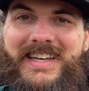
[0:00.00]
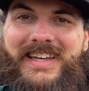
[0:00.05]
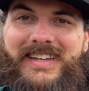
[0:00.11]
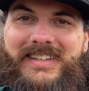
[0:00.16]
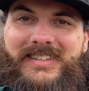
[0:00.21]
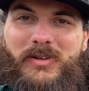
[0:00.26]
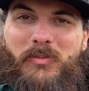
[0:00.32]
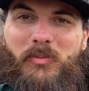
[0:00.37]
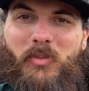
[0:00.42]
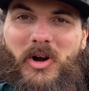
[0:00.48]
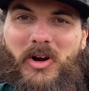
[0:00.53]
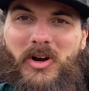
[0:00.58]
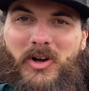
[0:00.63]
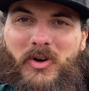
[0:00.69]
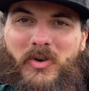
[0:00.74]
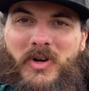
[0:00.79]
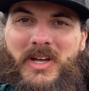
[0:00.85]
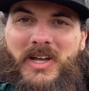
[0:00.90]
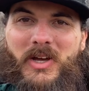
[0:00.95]
and
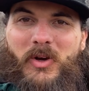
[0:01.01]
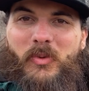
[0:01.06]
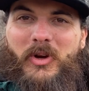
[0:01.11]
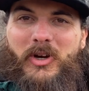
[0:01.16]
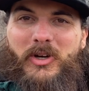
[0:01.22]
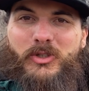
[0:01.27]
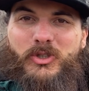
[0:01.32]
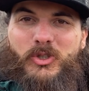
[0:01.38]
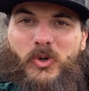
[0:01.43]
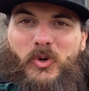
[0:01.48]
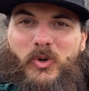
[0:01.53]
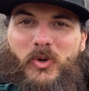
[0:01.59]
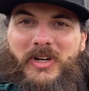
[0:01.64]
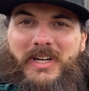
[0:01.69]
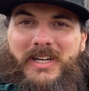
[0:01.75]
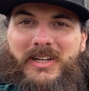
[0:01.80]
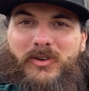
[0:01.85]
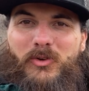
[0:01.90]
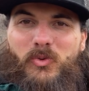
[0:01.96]
tomorrow we are
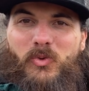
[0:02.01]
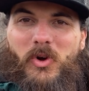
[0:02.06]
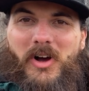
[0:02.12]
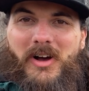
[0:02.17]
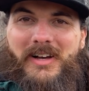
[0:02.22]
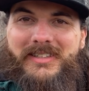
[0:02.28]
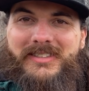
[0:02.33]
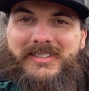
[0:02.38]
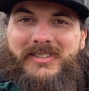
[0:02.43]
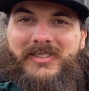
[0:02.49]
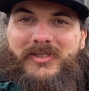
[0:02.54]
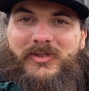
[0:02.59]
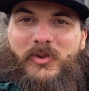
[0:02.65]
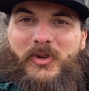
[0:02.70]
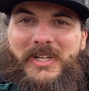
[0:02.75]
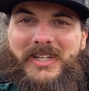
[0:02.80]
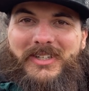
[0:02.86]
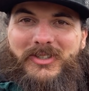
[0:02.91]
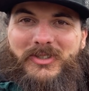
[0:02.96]
touring Ross
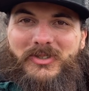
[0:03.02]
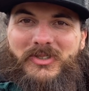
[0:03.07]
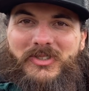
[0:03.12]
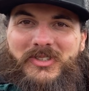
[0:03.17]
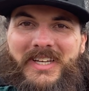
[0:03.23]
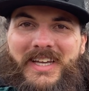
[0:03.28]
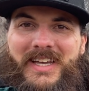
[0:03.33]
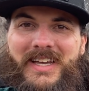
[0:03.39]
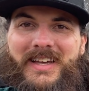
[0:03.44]
Reels.